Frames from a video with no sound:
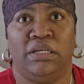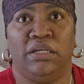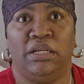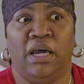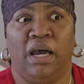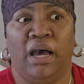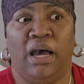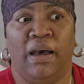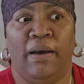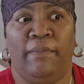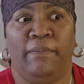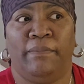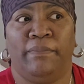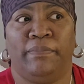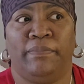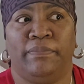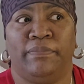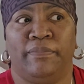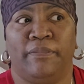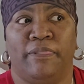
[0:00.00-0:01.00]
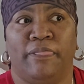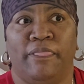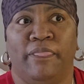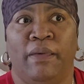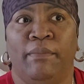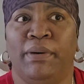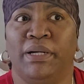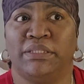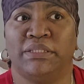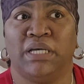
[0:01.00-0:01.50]
them
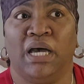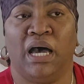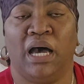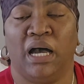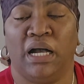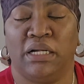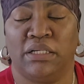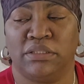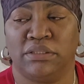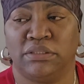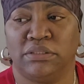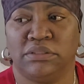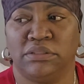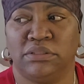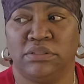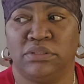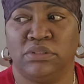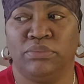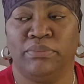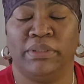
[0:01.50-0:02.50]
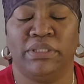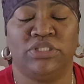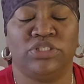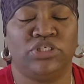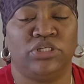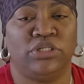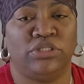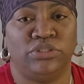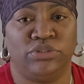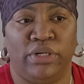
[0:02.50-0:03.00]
attack to my
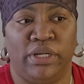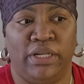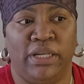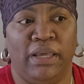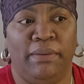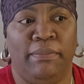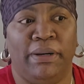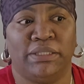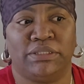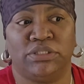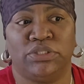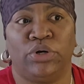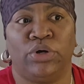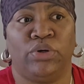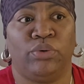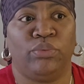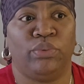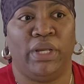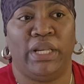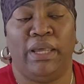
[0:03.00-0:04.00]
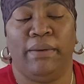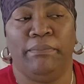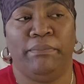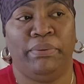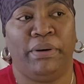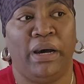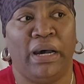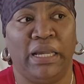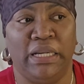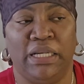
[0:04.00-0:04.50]
children, them a certain way, them
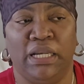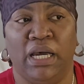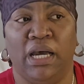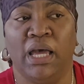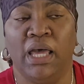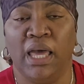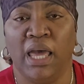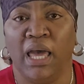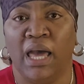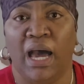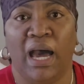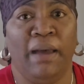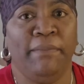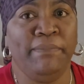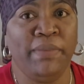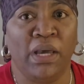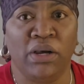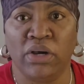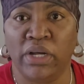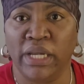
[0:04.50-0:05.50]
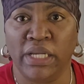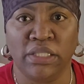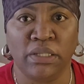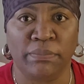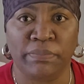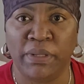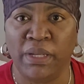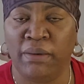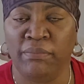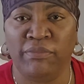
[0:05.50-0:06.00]
partner. And me I go get
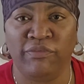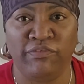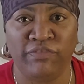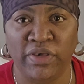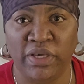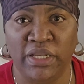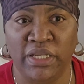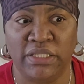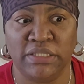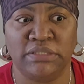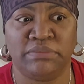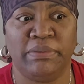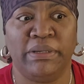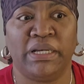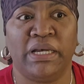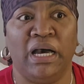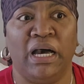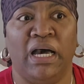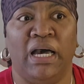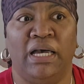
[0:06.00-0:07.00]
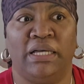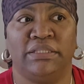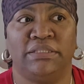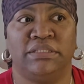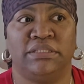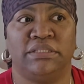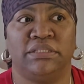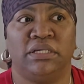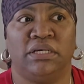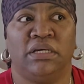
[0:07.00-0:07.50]
up in my feelings
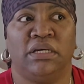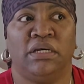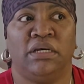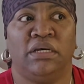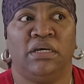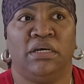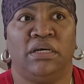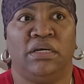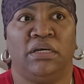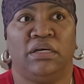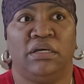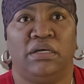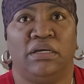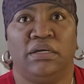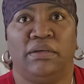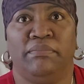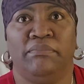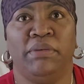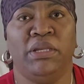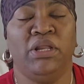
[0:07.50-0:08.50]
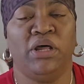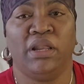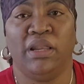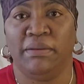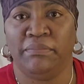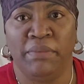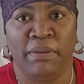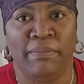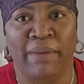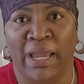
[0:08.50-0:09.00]
because me
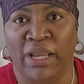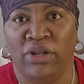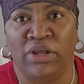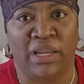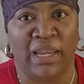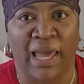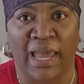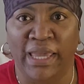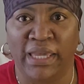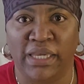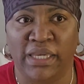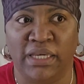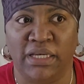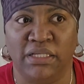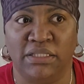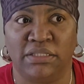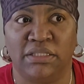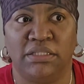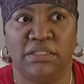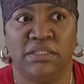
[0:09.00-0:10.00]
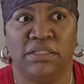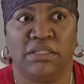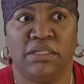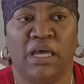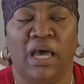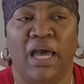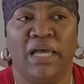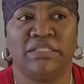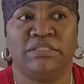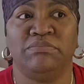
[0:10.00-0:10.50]
might not like it.
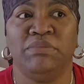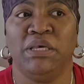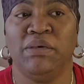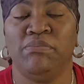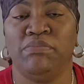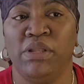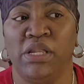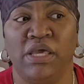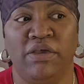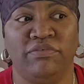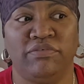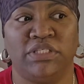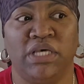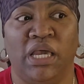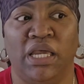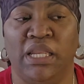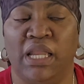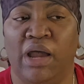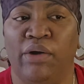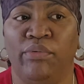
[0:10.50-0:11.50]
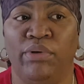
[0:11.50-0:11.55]
Cause me believe say in a